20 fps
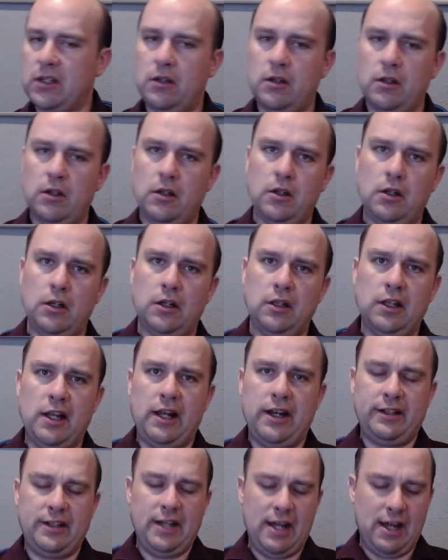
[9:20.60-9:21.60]
a
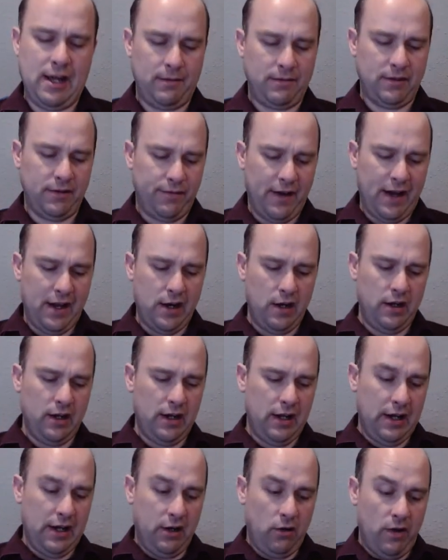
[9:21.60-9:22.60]
lot of times if I
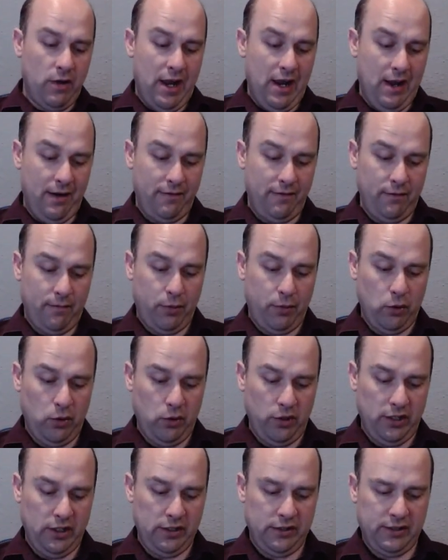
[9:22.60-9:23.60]
I don't have a
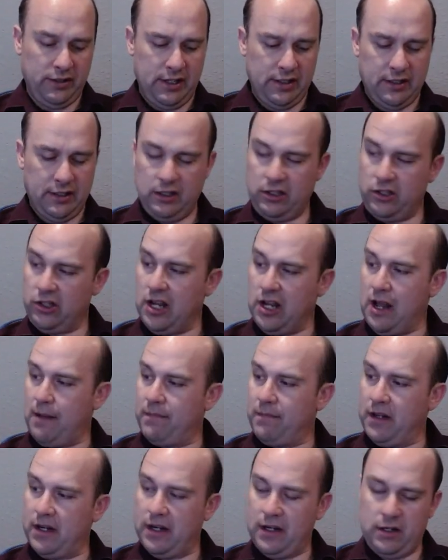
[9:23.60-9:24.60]
pull list at the
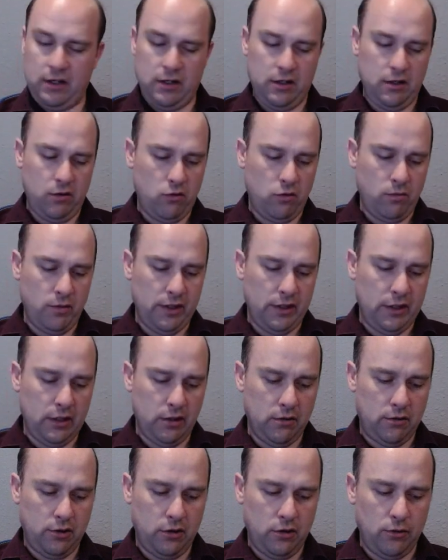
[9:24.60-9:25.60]
shop that I normally
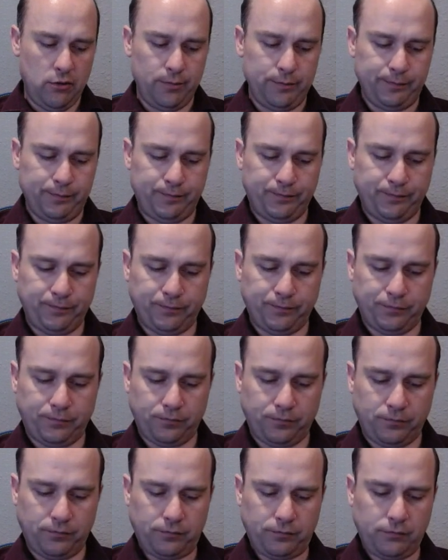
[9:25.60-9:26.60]
go to
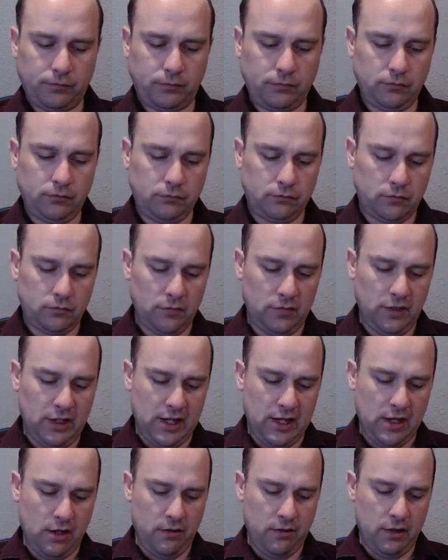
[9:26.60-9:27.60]

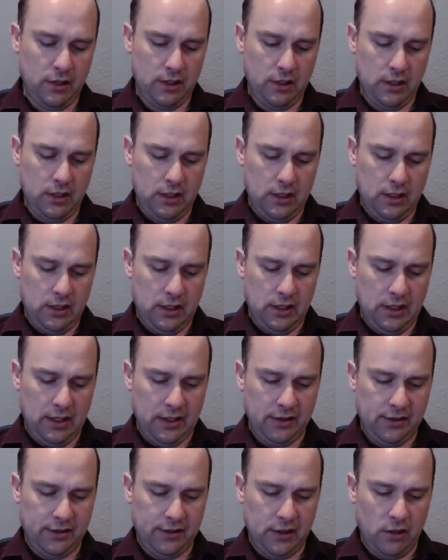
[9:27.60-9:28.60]
now,
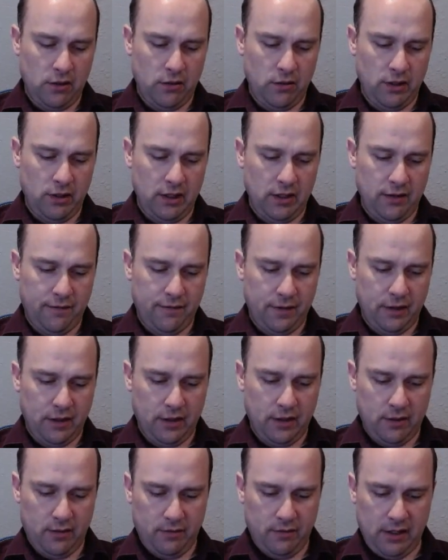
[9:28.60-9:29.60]
and so if
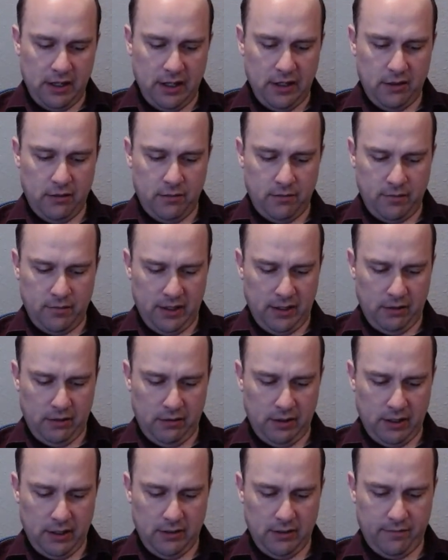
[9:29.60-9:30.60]
uh, yeah I do I can
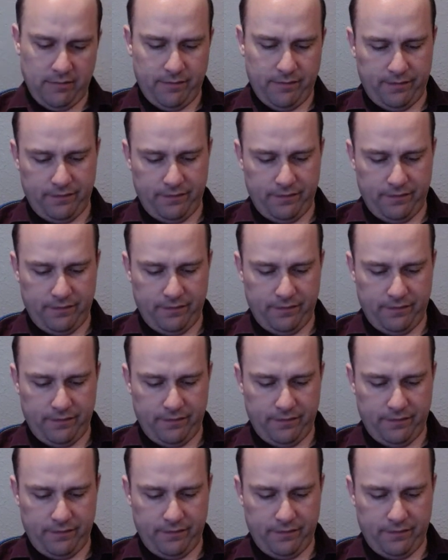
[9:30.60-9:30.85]
get it